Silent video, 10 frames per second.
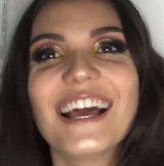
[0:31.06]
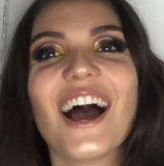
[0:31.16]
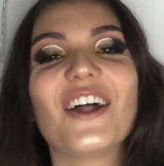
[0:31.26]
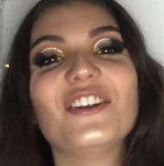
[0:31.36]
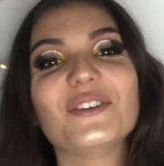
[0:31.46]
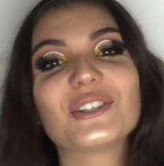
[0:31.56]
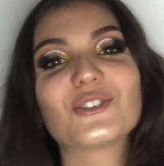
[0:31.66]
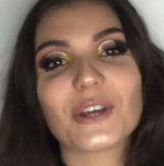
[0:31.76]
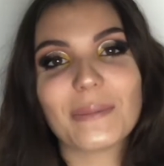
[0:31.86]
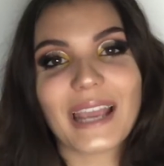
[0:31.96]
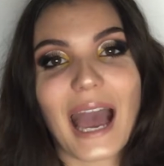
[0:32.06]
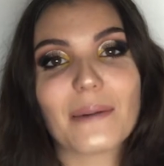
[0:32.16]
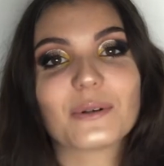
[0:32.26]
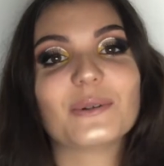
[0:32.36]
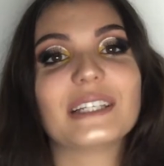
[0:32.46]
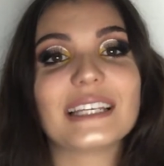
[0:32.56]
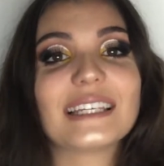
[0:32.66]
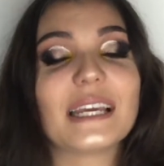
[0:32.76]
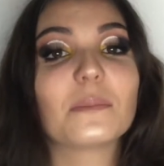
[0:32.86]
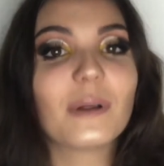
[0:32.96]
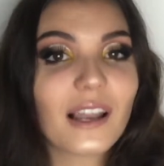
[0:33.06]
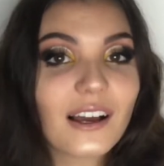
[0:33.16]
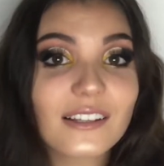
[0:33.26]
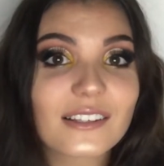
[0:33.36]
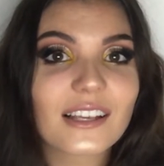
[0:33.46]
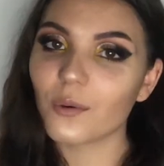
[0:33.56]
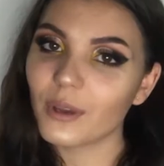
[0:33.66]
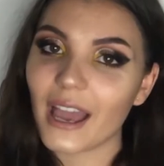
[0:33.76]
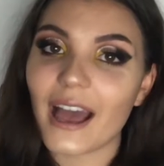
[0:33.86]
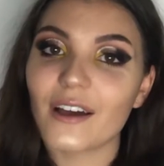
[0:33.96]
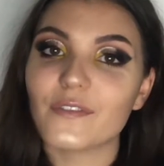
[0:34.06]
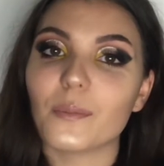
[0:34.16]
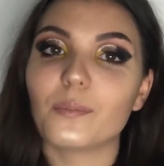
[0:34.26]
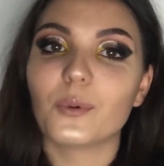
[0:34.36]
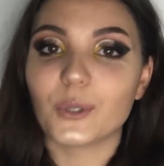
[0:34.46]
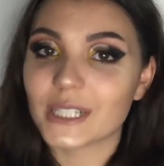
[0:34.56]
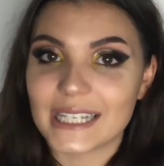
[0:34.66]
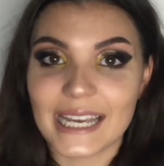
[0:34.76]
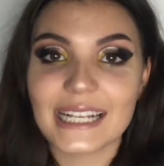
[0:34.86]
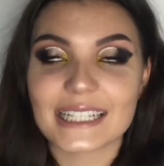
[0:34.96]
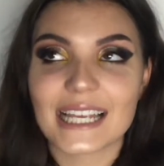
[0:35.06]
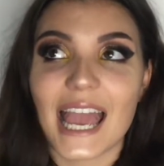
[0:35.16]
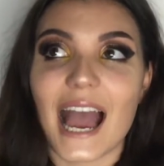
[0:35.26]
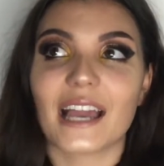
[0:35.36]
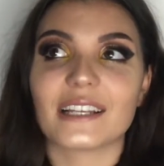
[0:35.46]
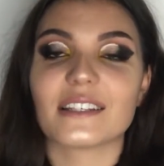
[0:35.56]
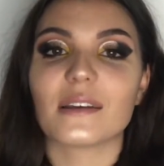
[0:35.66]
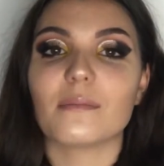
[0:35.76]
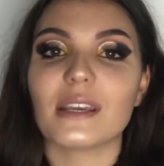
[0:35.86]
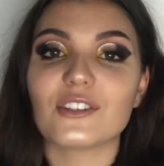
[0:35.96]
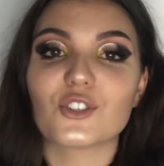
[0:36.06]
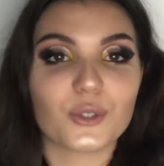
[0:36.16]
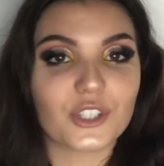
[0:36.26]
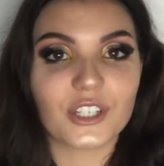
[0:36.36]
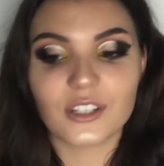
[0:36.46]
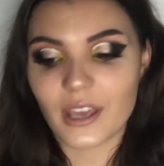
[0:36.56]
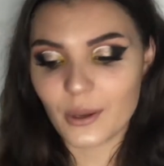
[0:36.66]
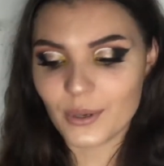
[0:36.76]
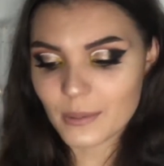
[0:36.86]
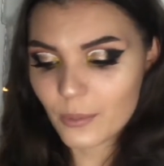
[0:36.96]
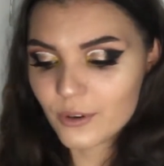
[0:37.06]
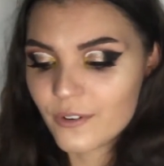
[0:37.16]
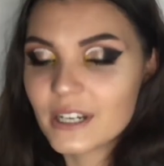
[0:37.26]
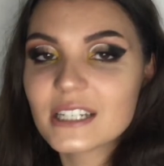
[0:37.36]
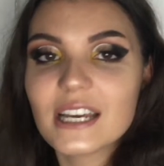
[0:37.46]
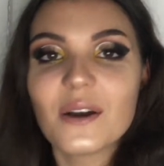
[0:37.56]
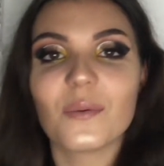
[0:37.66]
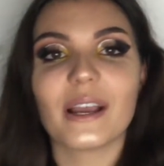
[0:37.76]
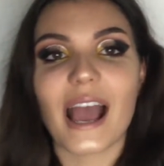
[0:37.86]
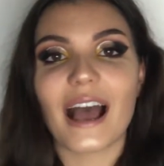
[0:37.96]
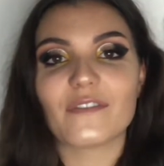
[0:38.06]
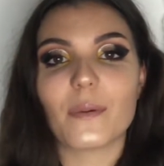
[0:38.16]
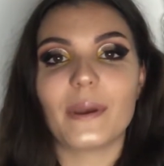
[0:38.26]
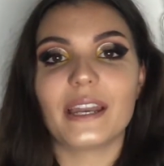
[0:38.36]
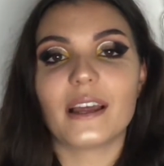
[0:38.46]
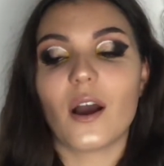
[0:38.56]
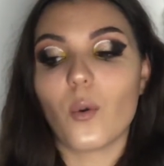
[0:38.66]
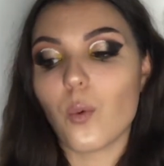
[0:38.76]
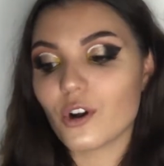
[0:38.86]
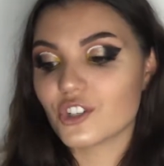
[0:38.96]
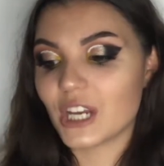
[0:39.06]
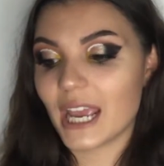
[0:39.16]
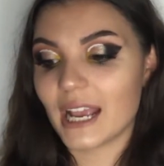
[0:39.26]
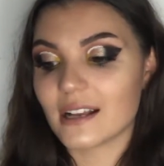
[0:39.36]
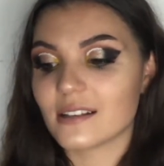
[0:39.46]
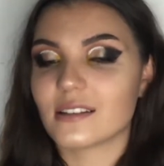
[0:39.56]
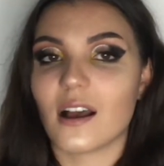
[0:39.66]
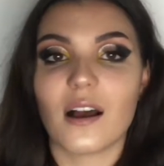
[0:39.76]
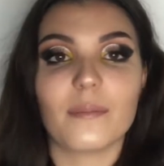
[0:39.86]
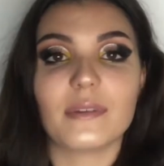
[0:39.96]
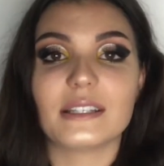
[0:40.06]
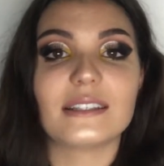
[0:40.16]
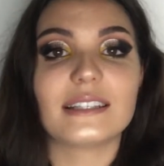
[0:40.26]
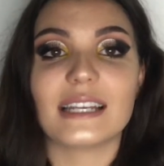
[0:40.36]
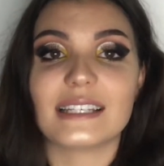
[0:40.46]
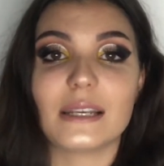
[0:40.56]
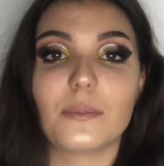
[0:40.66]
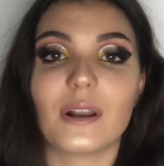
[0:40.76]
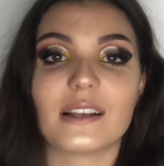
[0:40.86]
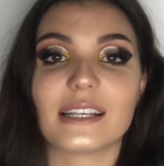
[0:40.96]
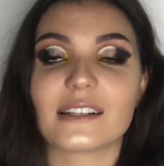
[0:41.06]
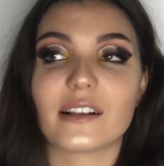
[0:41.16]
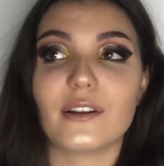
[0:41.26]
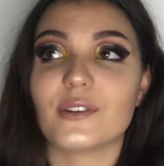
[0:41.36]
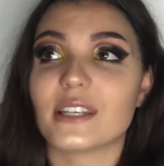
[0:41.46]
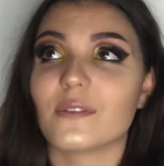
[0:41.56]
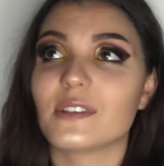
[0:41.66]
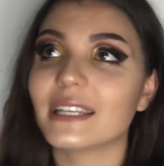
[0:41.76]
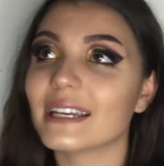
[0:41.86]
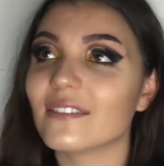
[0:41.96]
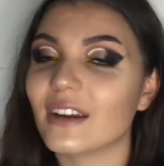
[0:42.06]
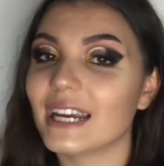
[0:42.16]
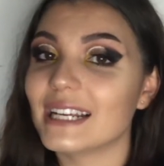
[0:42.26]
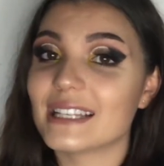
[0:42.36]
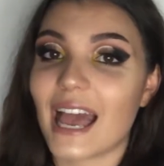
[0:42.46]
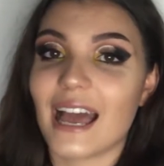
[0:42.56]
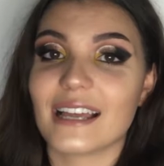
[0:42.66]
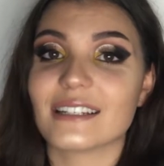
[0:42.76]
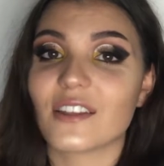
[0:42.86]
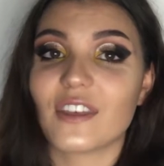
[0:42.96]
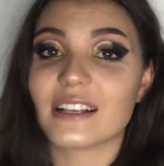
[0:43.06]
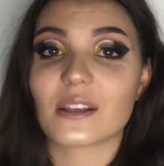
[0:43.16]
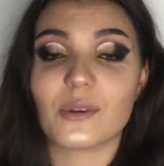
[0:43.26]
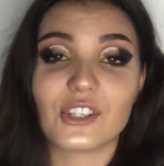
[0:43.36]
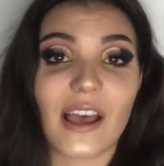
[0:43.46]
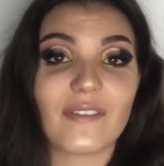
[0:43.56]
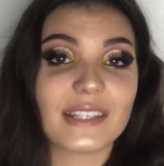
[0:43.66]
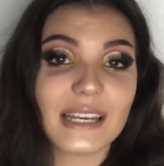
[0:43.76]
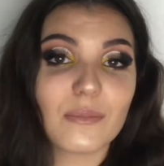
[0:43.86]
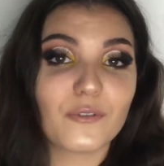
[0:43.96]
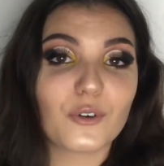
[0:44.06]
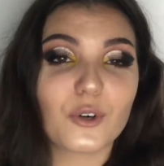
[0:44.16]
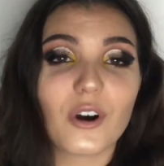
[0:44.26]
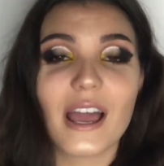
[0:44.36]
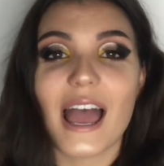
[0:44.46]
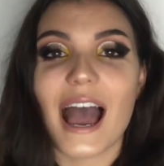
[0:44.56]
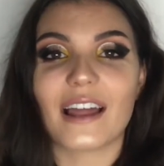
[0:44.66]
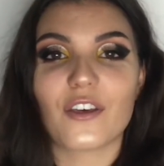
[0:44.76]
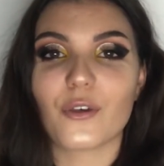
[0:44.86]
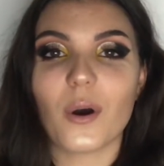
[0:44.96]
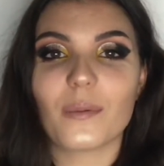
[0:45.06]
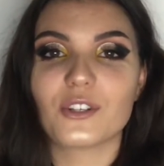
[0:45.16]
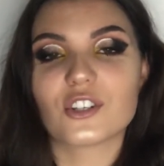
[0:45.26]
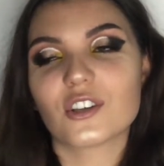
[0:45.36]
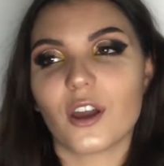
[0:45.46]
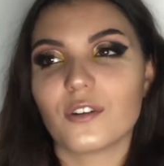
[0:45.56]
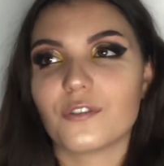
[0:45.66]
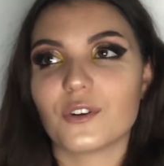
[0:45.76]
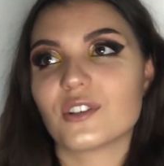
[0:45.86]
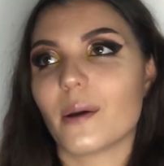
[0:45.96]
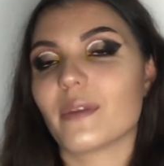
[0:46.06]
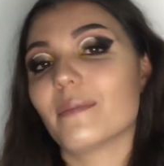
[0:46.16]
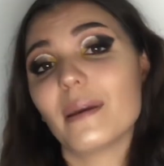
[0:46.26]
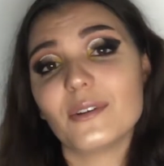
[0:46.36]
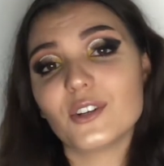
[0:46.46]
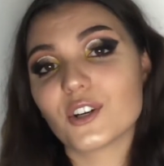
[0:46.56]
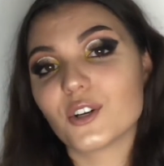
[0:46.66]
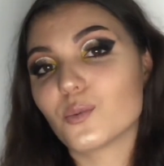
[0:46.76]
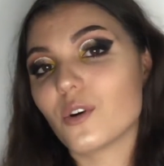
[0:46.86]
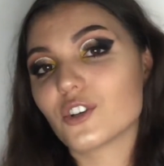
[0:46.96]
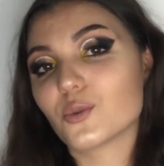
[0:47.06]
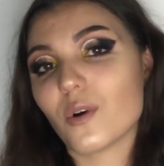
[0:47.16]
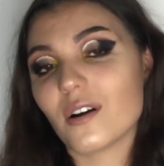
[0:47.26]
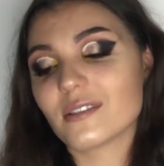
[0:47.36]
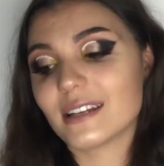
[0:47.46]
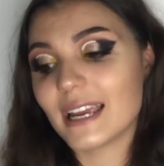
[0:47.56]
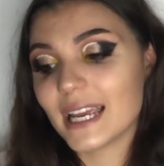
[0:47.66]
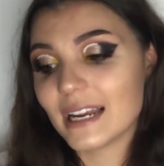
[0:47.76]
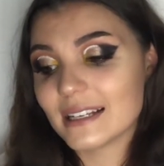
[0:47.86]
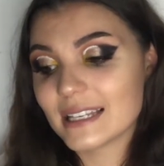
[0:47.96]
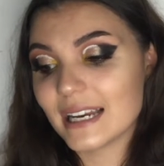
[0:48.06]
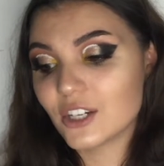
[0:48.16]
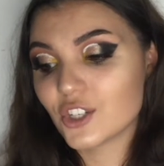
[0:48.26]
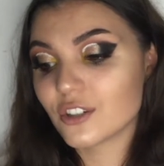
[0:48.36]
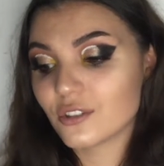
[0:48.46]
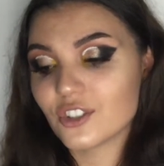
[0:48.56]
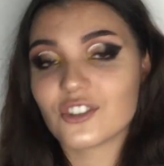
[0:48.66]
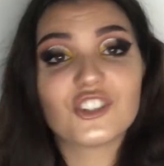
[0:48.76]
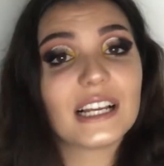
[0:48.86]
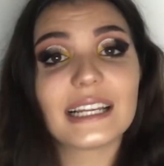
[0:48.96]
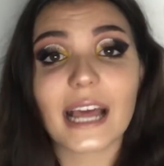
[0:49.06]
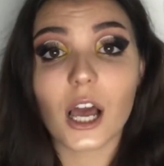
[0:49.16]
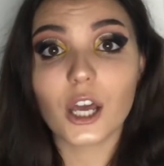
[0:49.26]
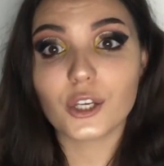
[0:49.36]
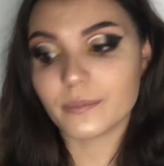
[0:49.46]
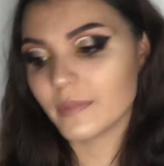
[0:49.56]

A new streaming app called Disneyplus. We have bought it, and me and Jordan, who is my boyfriend, we have been watching some Disney Plus exclusive series and things that we just haven't seen before, and I thought I would just go through some that maybe you could watch whilst in isolation or just chilling at home.